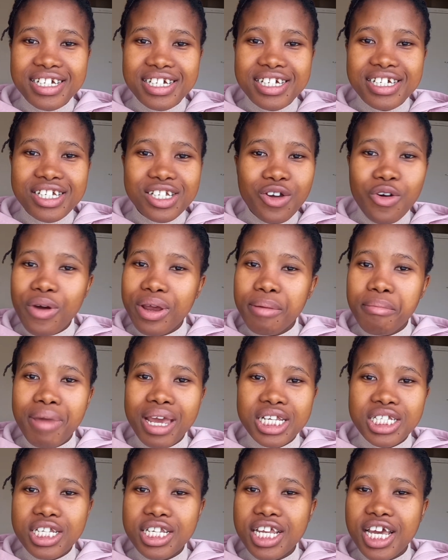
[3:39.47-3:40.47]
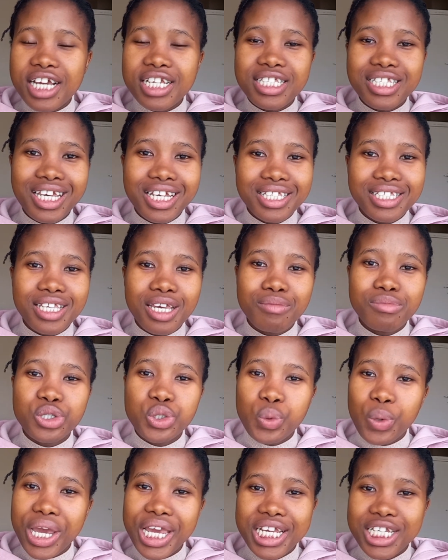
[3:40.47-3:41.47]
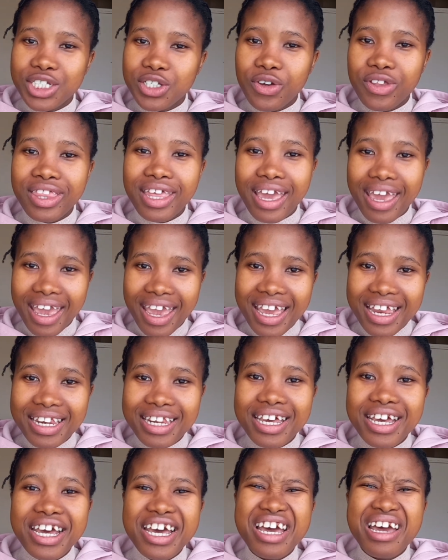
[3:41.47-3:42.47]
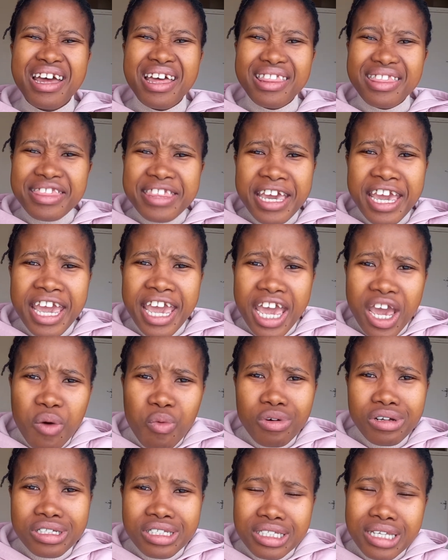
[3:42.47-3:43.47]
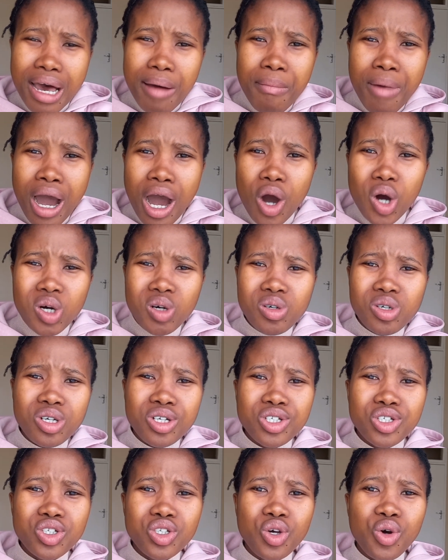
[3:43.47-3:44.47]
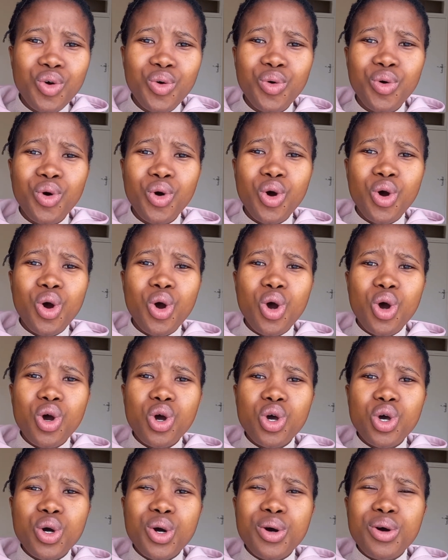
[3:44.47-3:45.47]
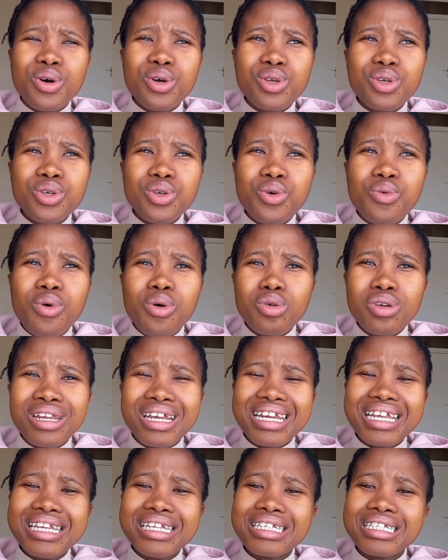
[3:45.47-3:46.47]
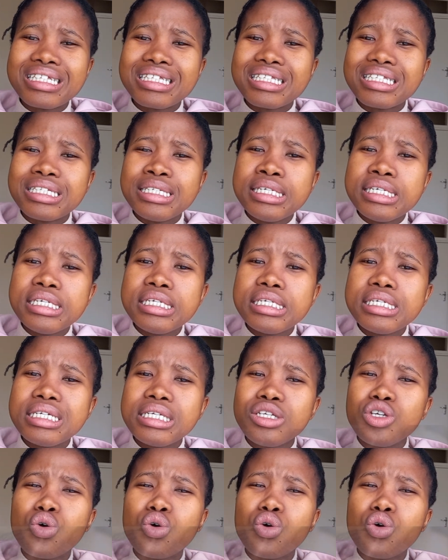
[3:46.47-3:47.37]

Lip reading: go and measure the exact same square inch of their head, their hair will somehow, you won't really see, you'll